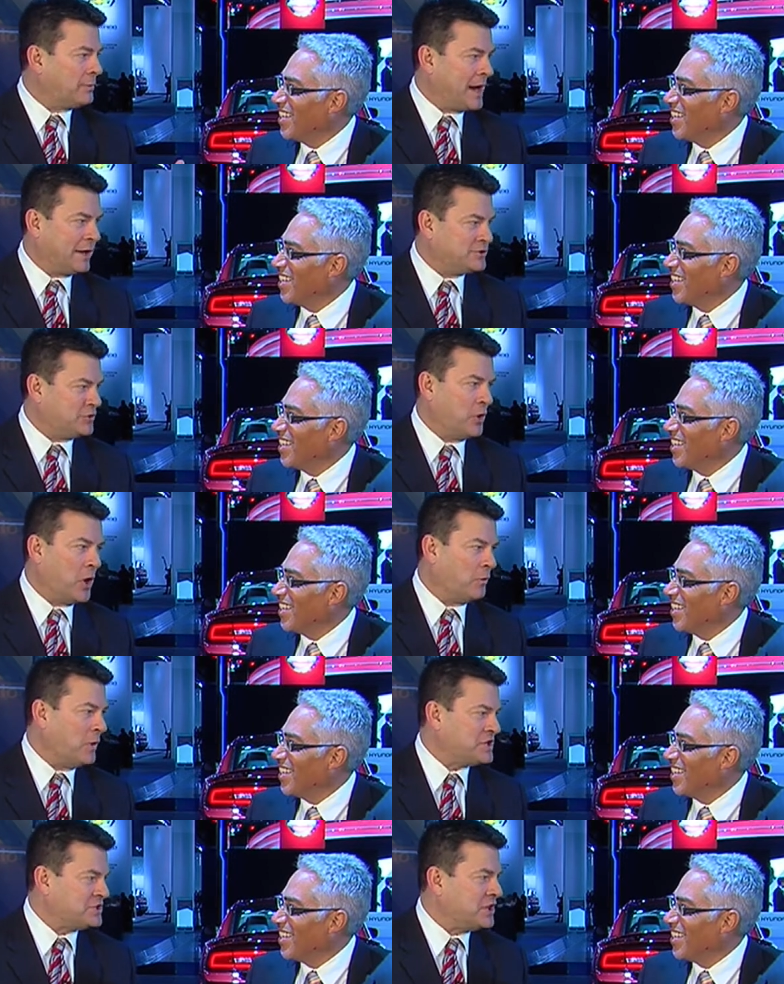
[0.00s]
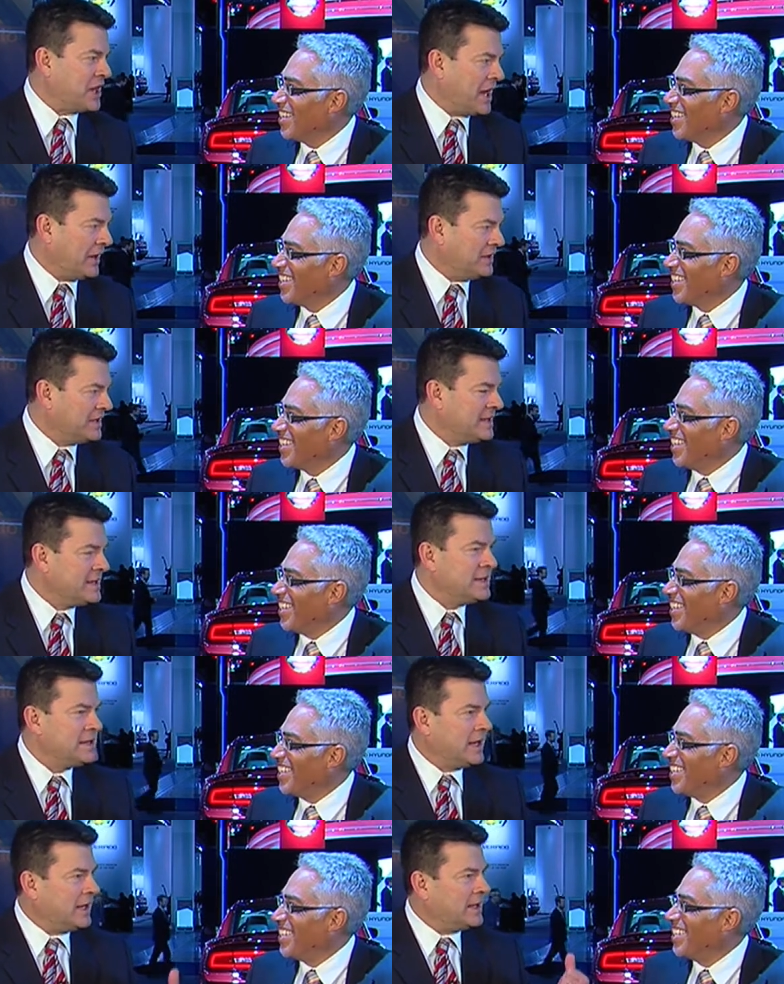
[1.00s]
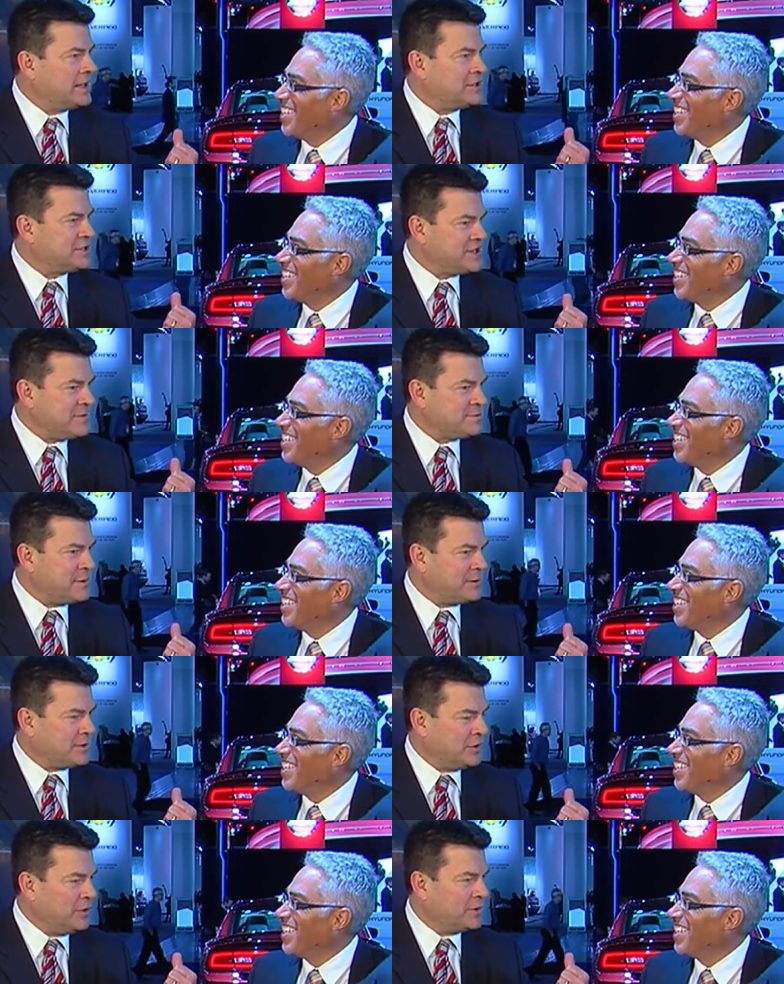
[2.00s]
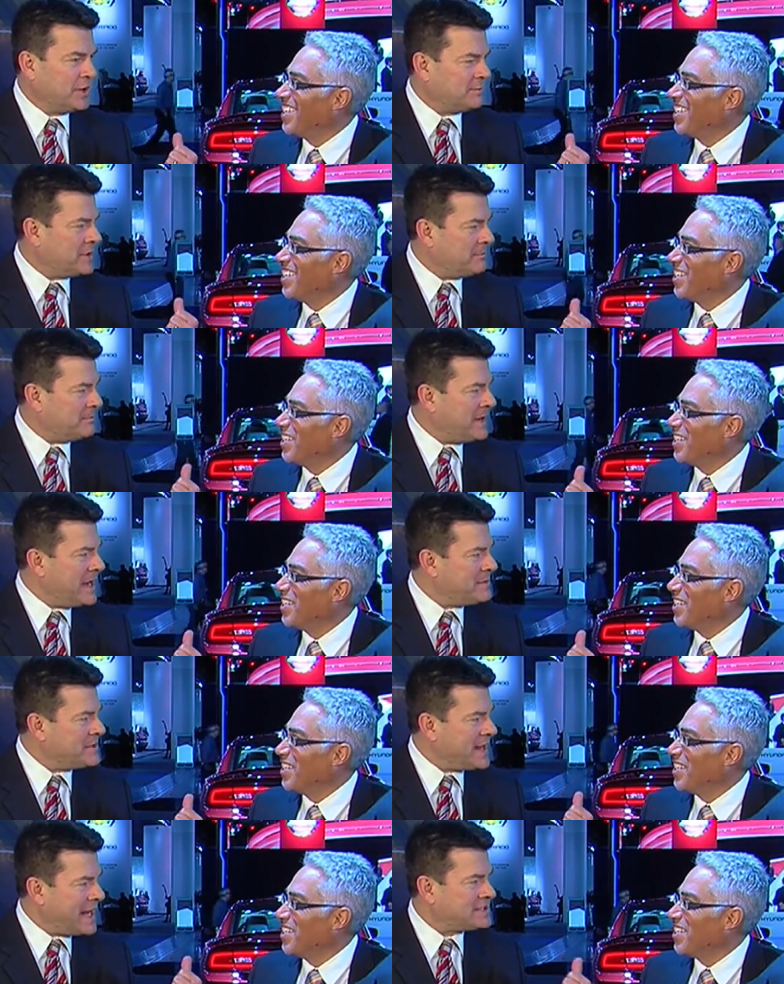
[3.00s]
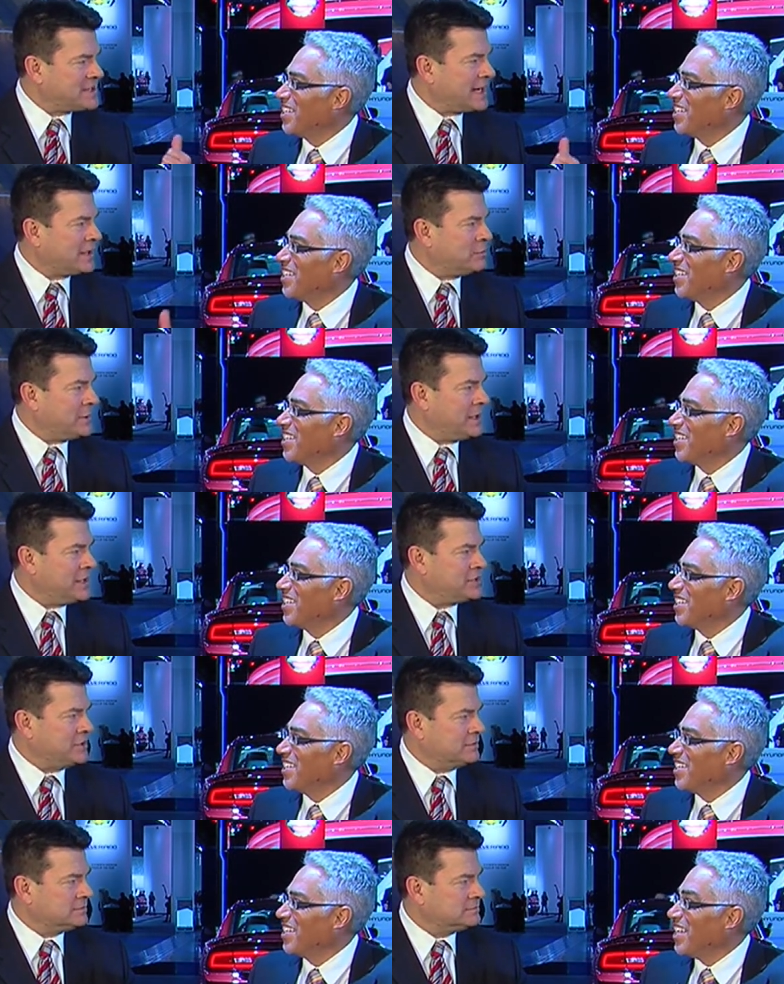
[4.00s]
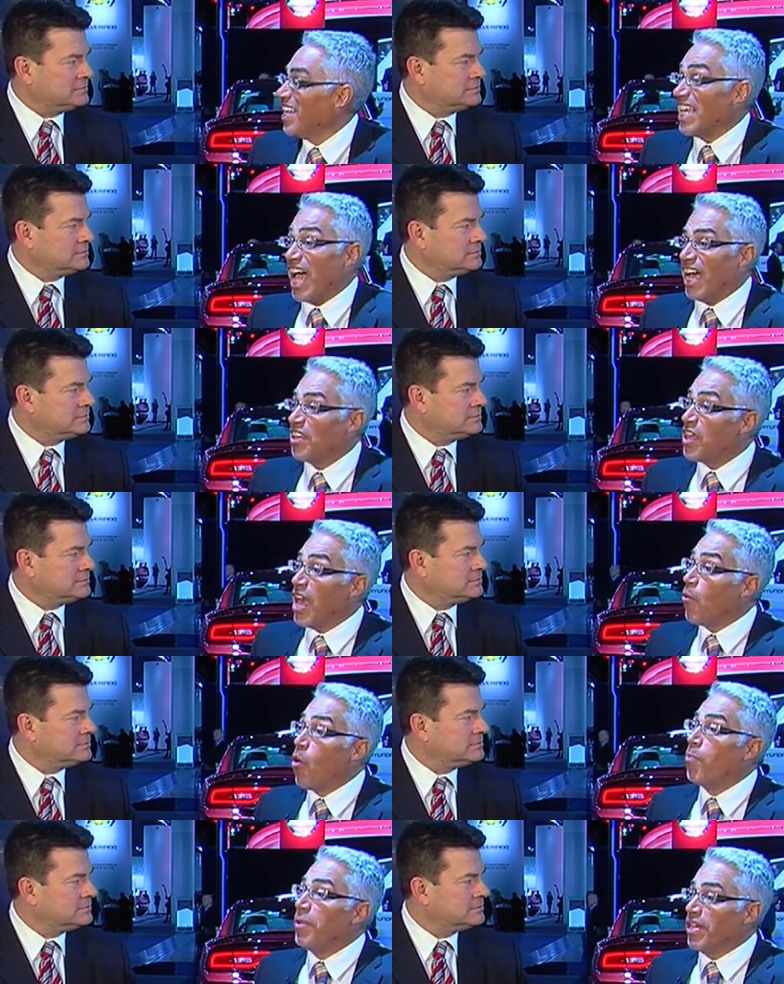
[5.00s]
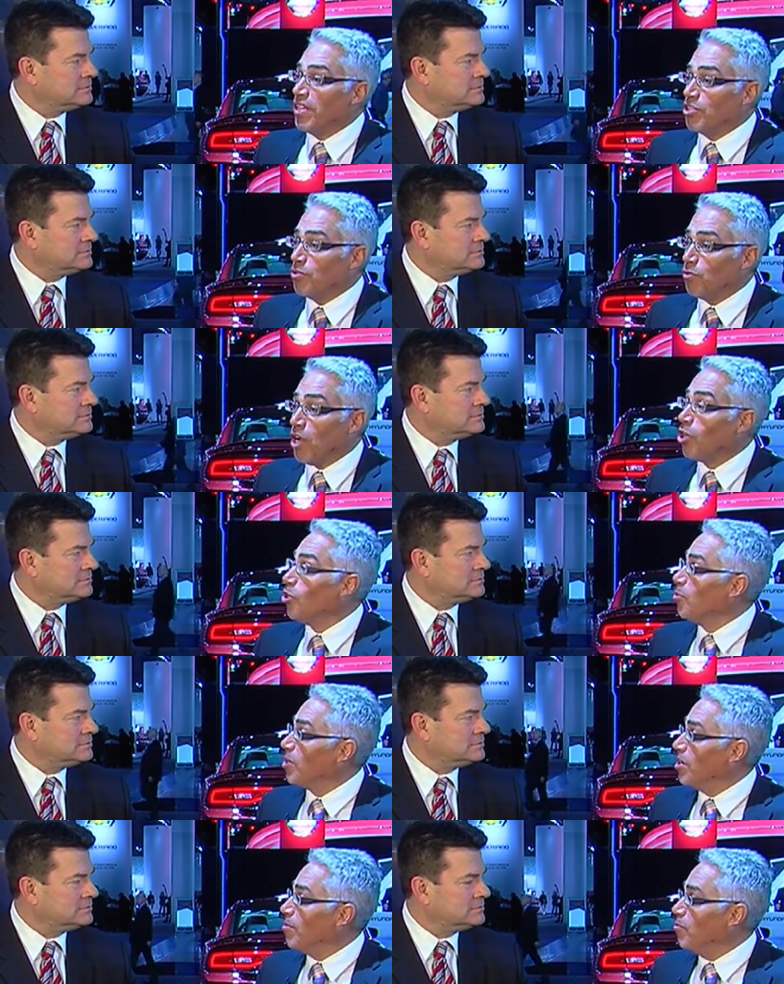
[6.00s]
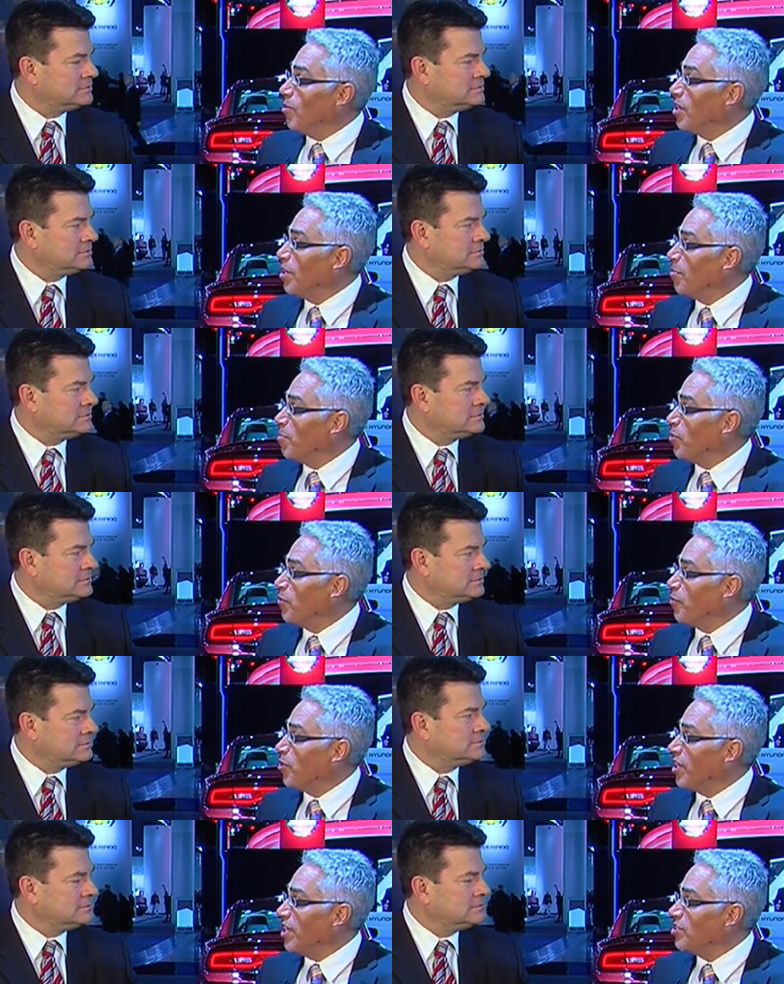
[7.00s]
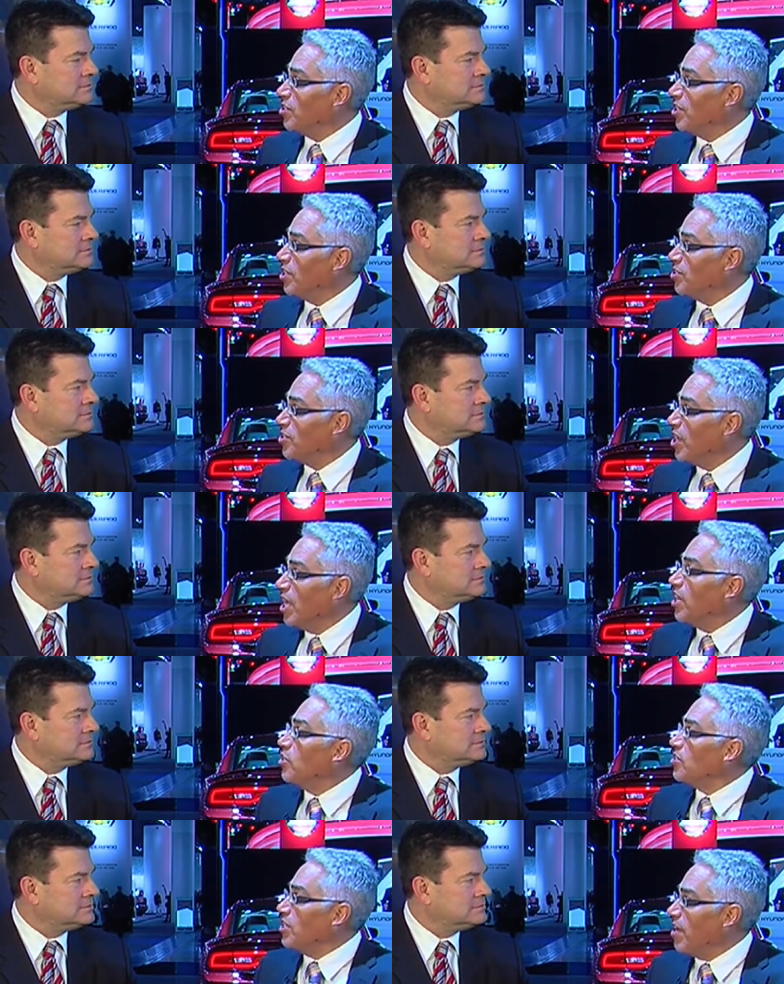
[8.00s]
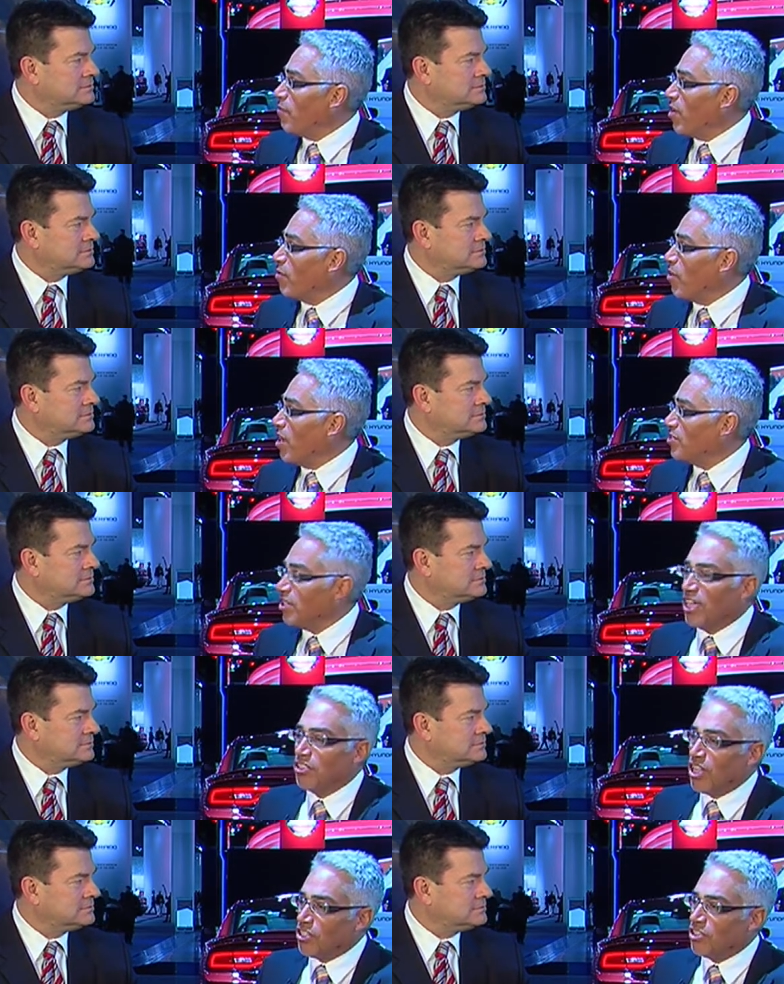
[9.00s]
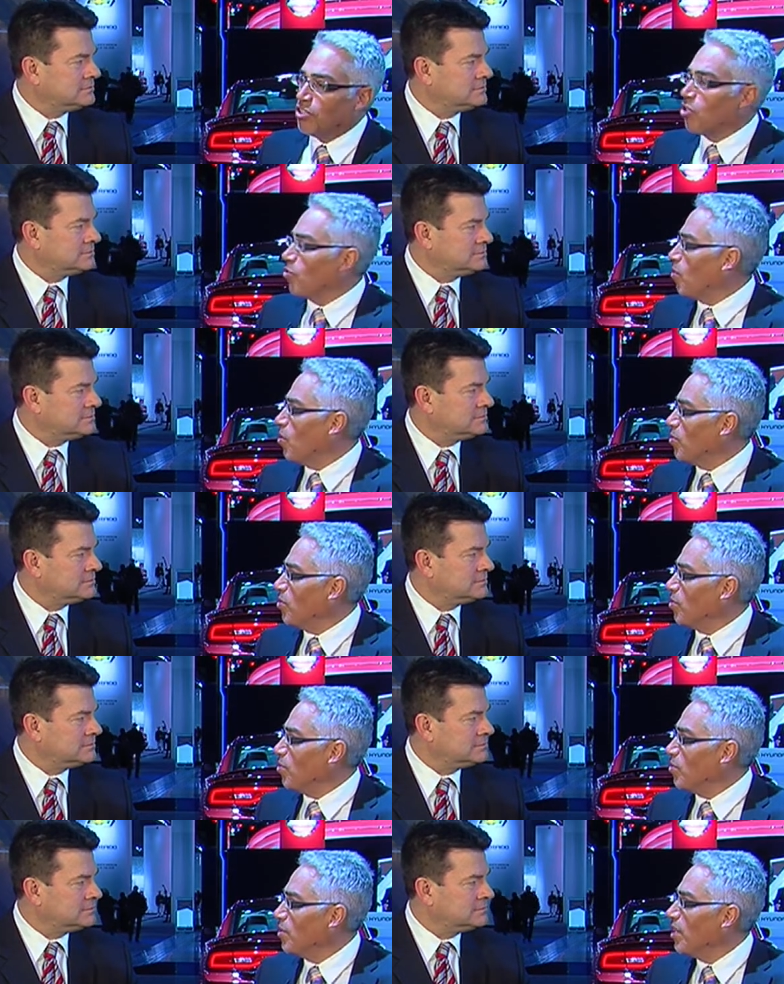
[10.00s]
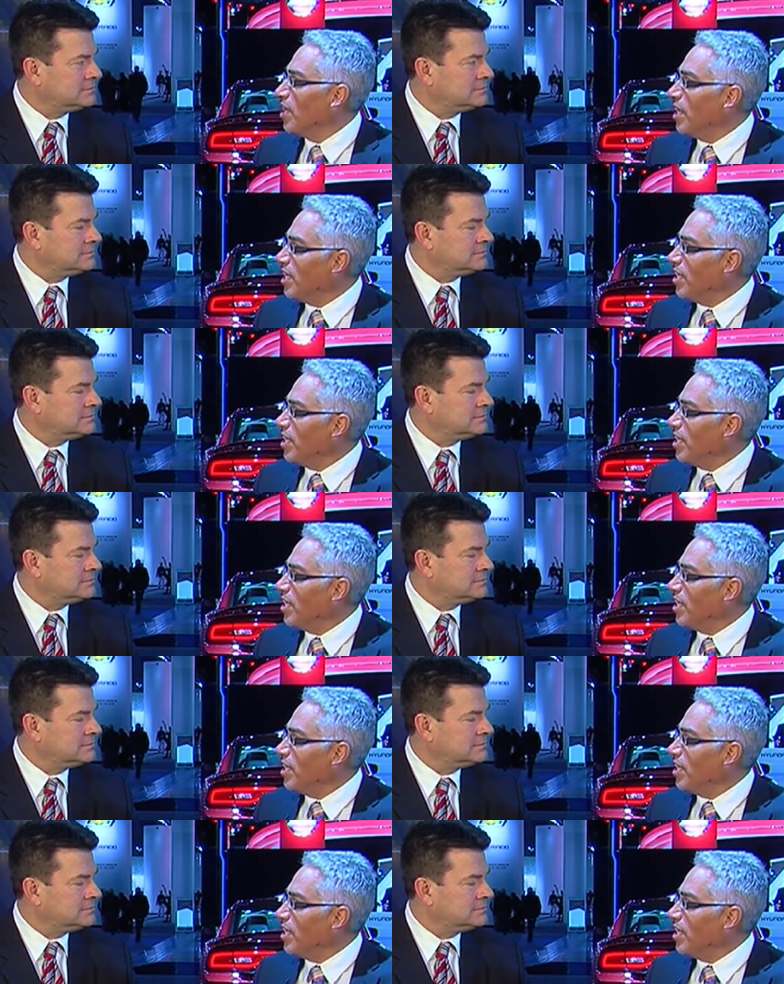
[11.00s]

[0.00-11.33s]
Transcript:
Speaker 1: panels are all rusted out. Uh, it just seems to me with aluminum that maybe that's not going to be an issue. Yeah,
Speaker 2: that won't be an issue. Aluminum, one of the beautiful things is it doesn't have red rust, it doesn't corrode through. It,